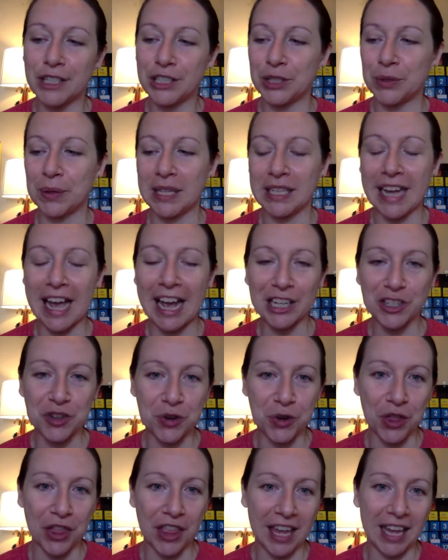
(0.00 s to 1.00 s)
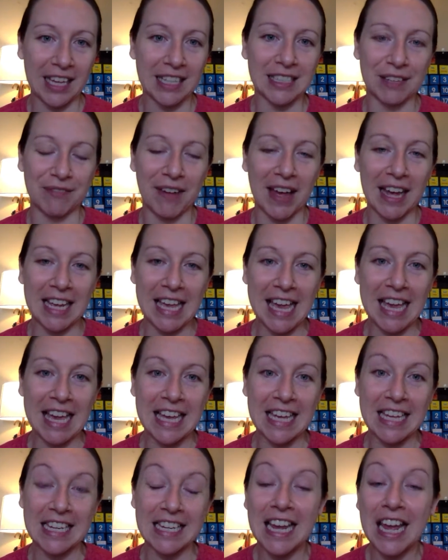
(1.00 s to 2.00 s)
doing natural things if I
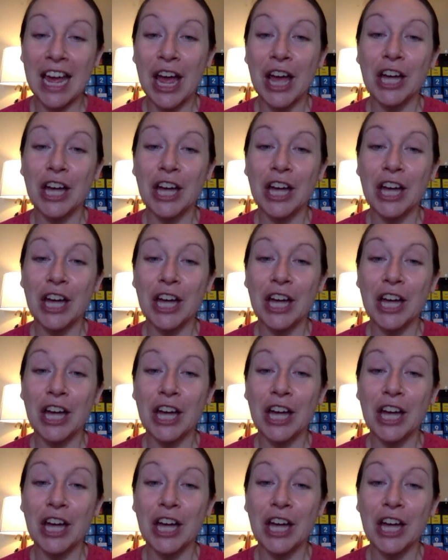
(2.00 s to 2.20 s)
can.